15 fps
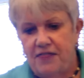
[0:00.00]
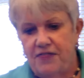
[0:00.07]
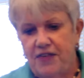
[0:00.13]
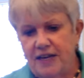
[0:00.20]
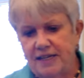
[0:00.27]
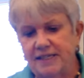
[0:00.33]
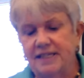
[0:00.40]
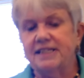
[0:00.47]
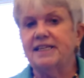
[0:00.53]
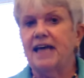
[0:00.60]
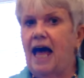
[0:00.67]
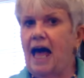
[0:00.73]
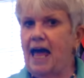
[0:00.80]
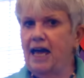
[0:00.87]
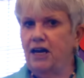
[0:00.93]
This is
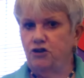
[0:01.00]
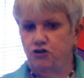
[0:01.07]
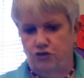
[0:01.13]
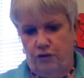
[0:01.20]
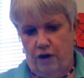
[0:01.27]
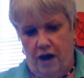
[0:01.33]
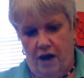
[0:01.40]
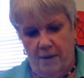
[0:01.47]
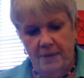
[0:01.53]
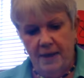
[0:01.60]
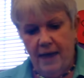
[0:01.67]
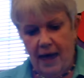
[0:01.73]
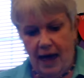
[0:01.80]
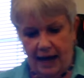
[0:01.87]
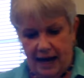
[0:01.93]
a hand drum,
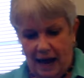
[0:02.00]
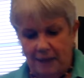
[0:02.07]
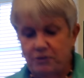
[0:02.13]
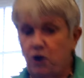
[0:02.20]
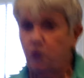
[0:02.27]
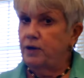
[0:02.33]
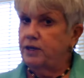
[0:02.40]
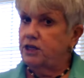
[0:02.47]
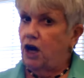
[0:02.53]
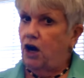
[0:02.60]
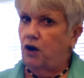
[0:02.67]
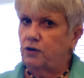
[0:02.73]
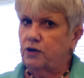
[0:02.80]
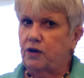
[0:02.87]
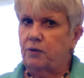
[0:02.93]
and I'm going to
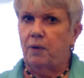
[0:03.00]
hold it